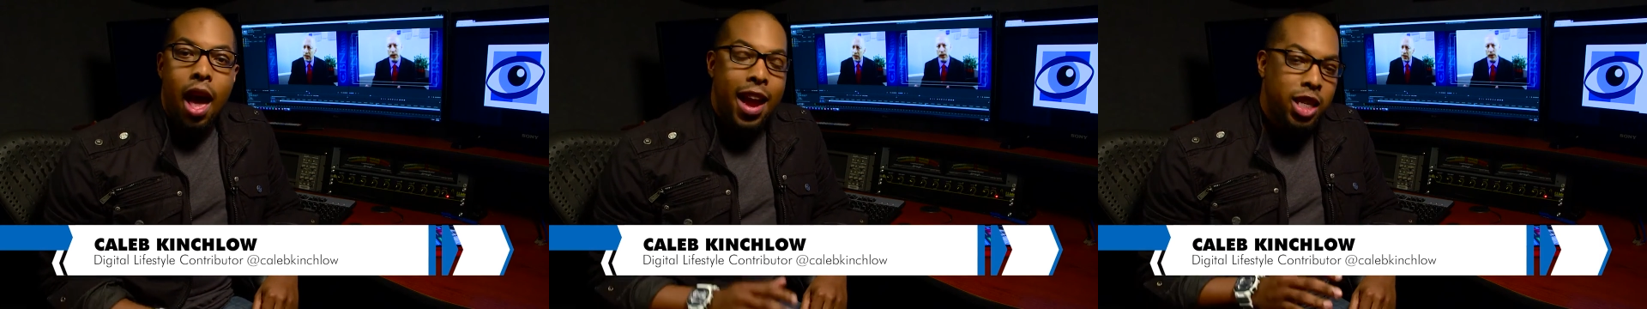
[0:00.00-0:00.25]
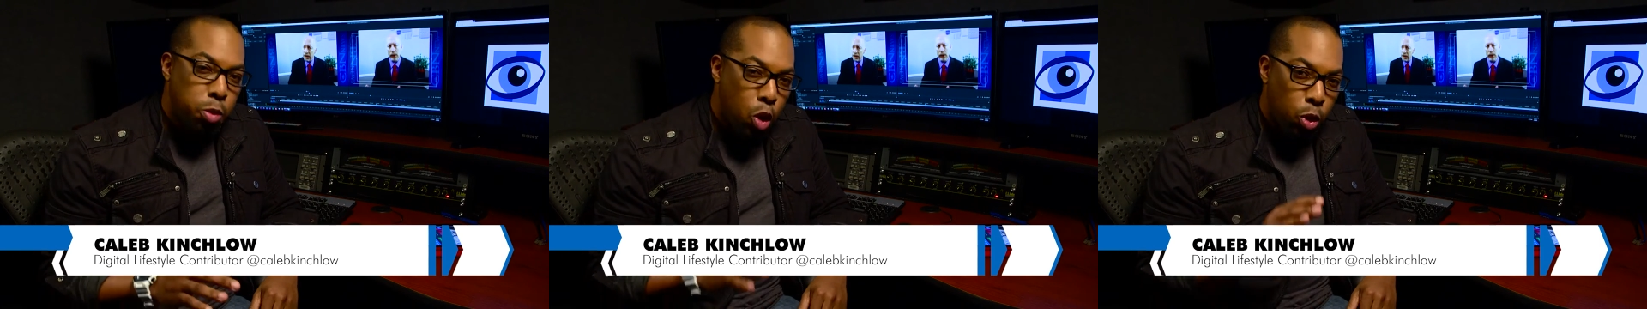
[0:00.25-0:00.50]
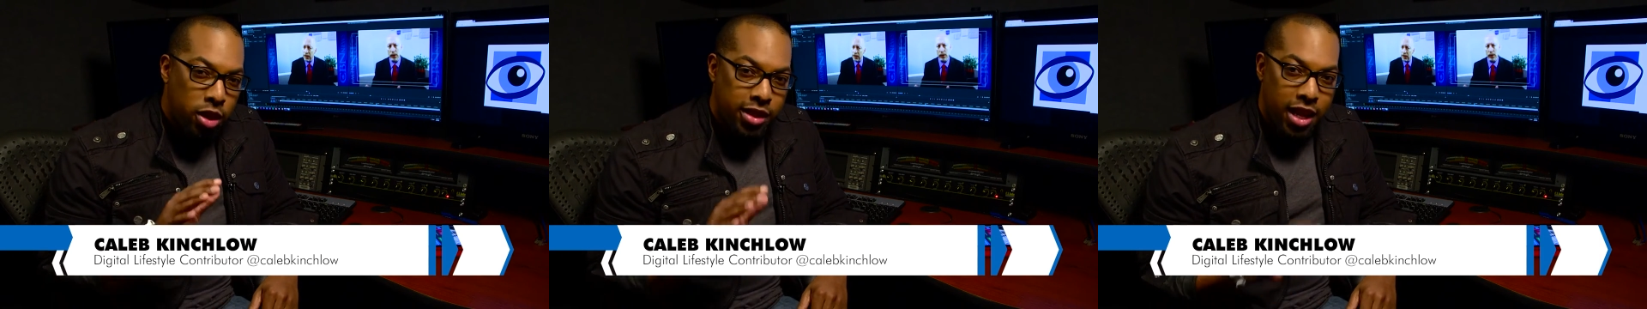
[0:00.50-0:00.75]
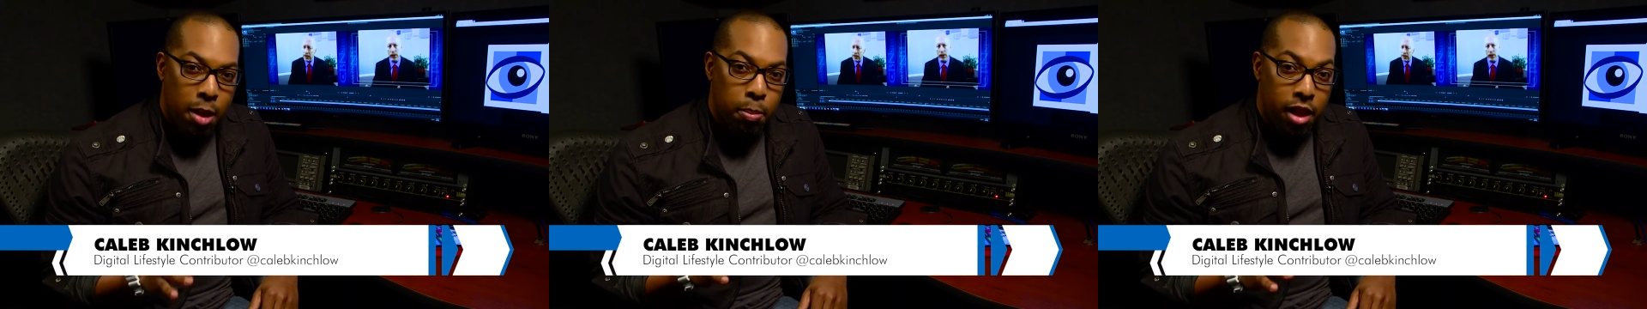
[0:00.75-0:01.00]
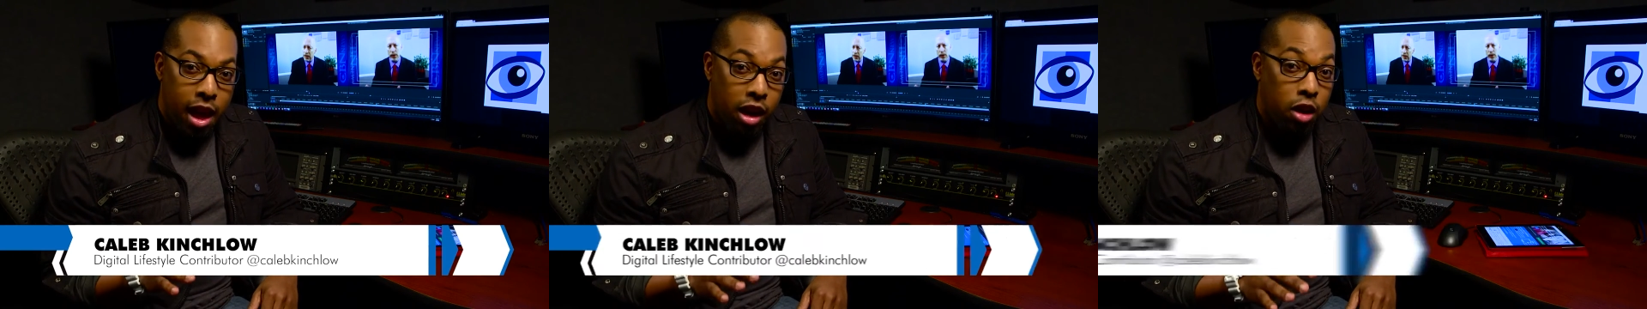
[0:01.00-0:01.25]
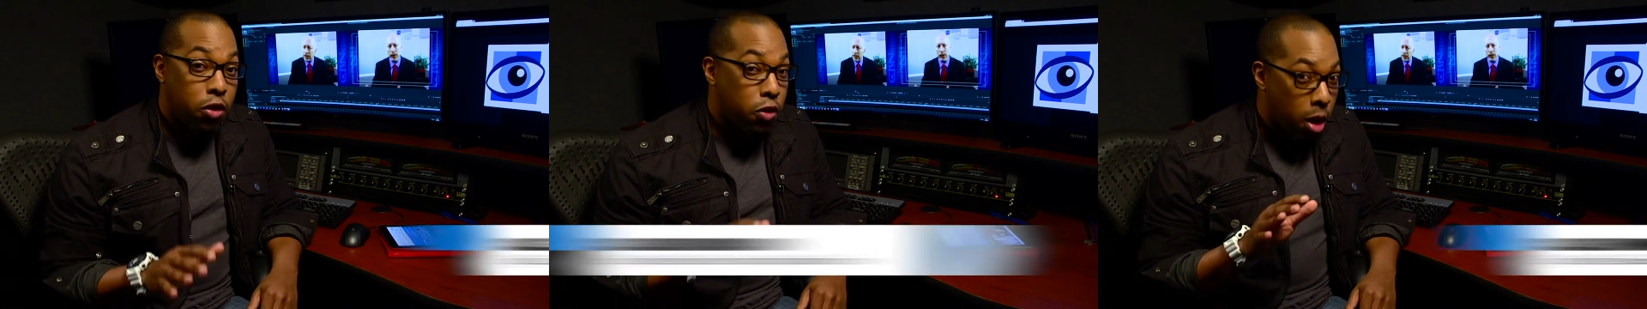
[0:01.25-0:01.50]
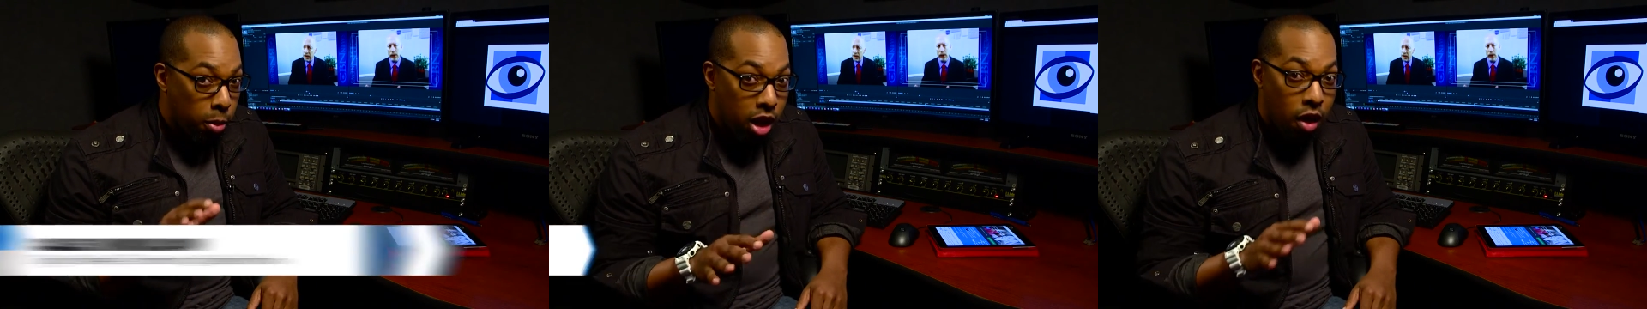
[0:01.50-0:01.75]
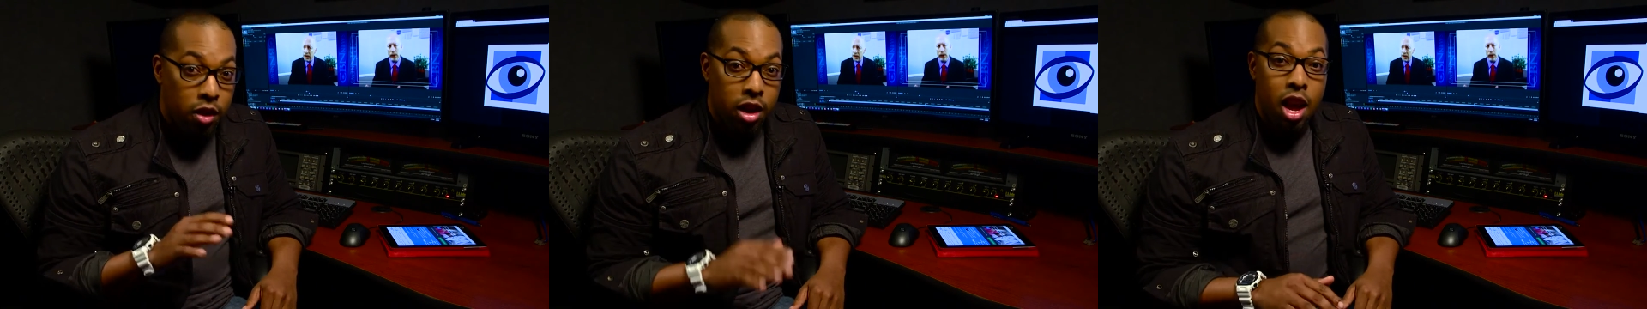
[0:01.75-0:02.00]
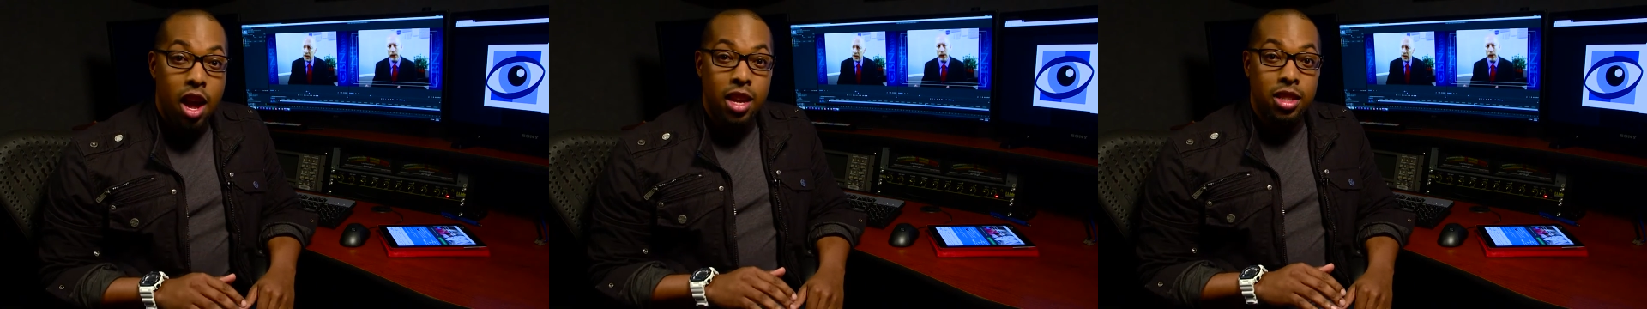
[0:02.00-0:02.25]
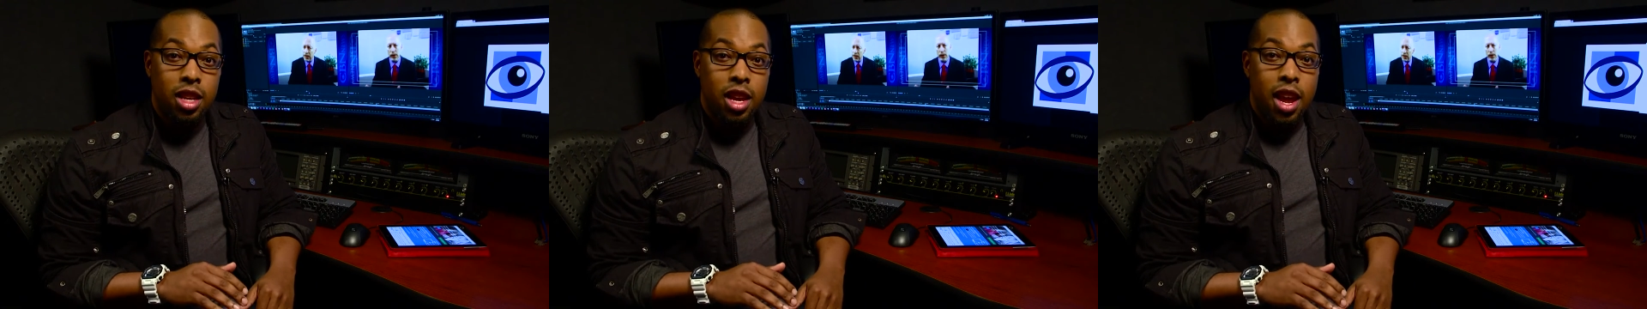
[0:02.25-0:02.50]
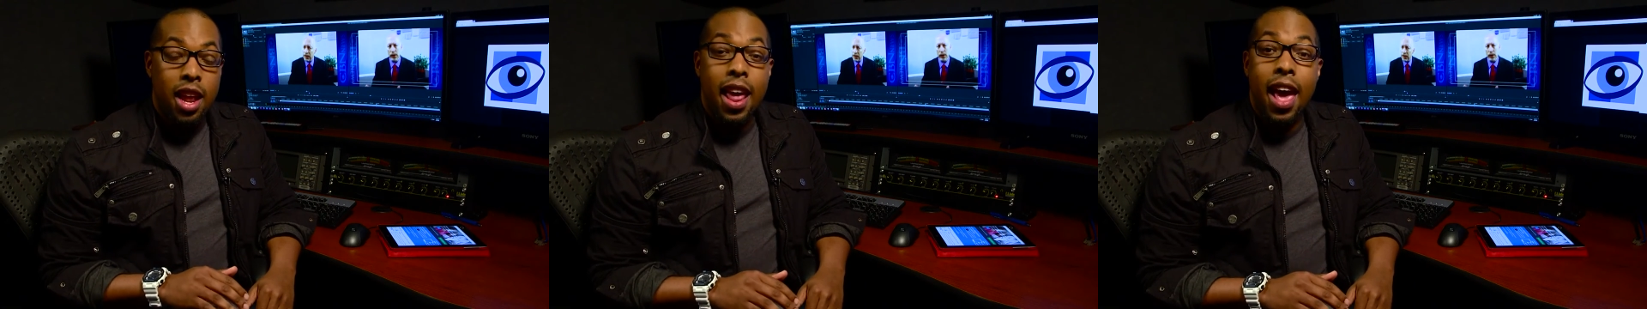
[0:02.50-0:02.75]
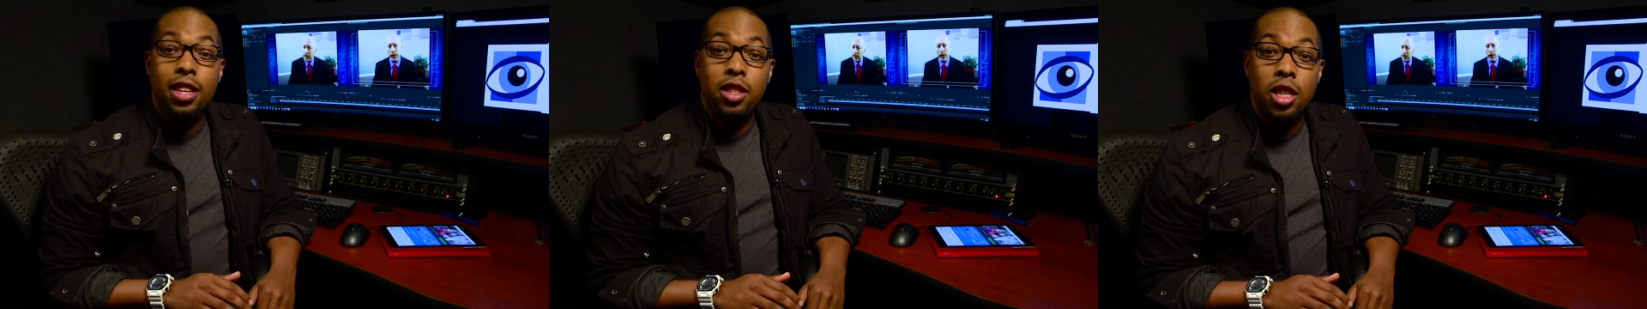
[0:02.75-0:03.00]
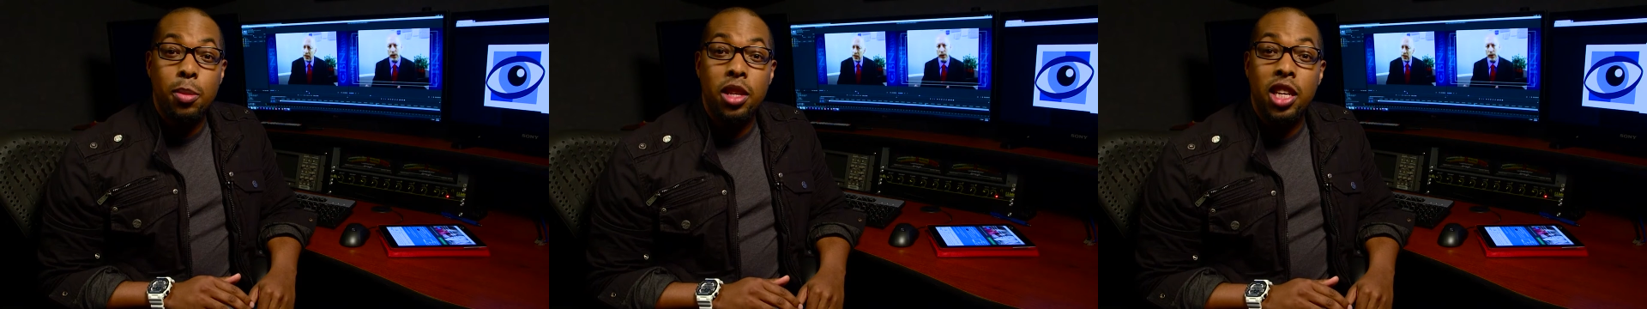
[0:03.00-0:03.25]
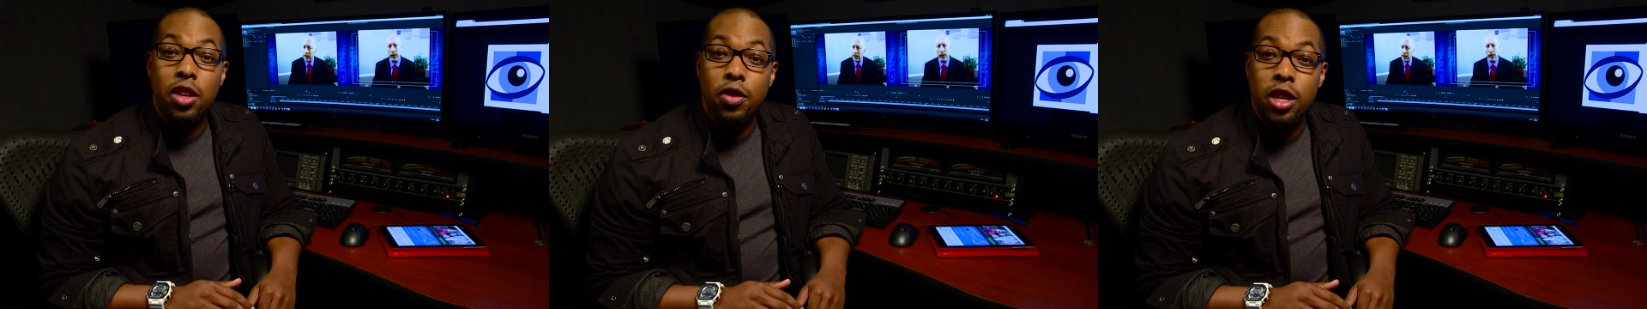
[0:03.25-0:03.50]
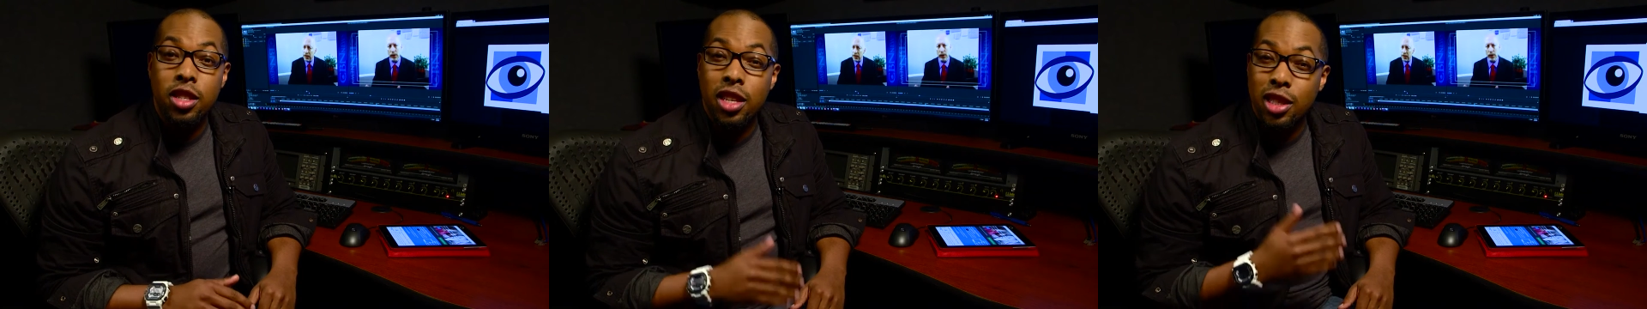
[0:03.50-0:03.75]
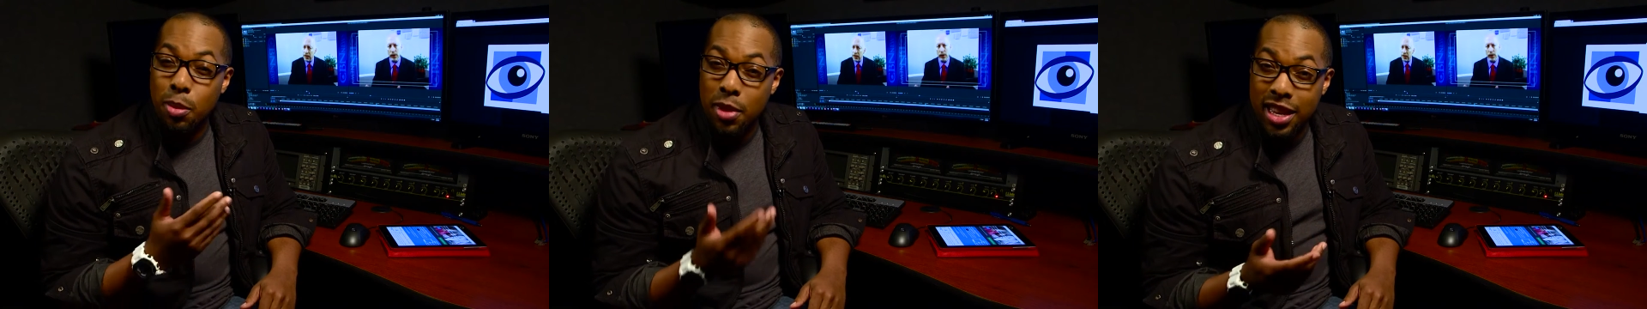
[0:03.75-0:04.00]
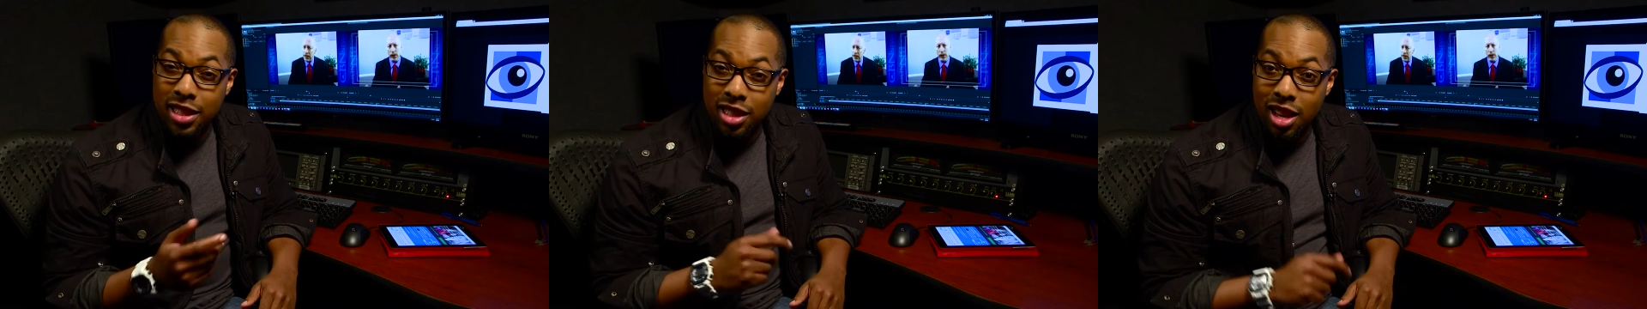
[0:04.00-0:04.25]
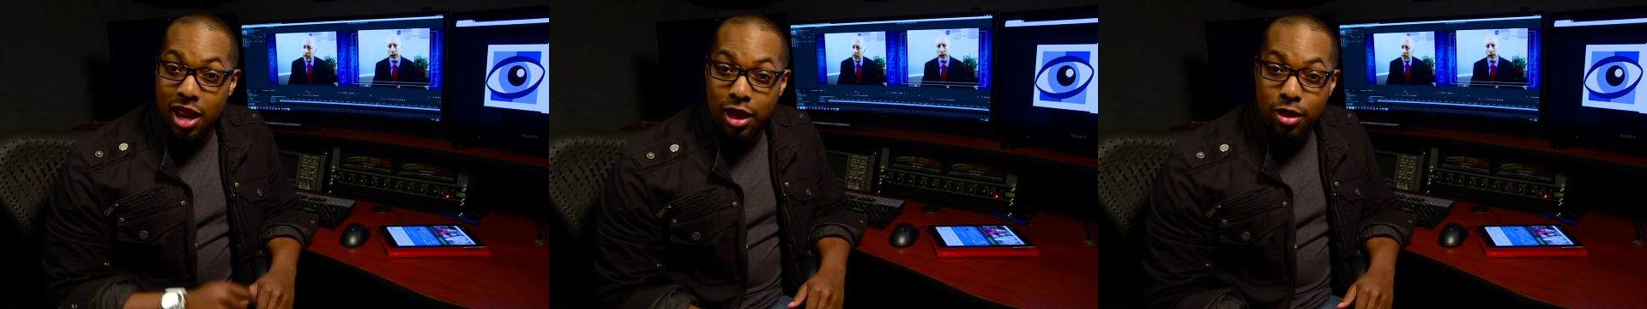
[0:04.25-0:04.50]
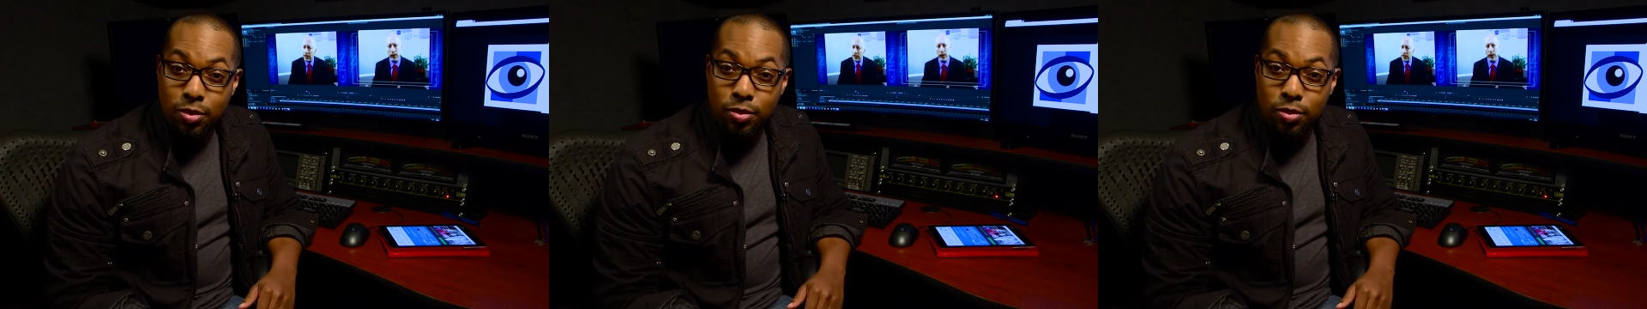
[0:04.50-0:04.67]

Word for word: I spoke with Sam Black from Covenant Eyes and asked him to give us some insight.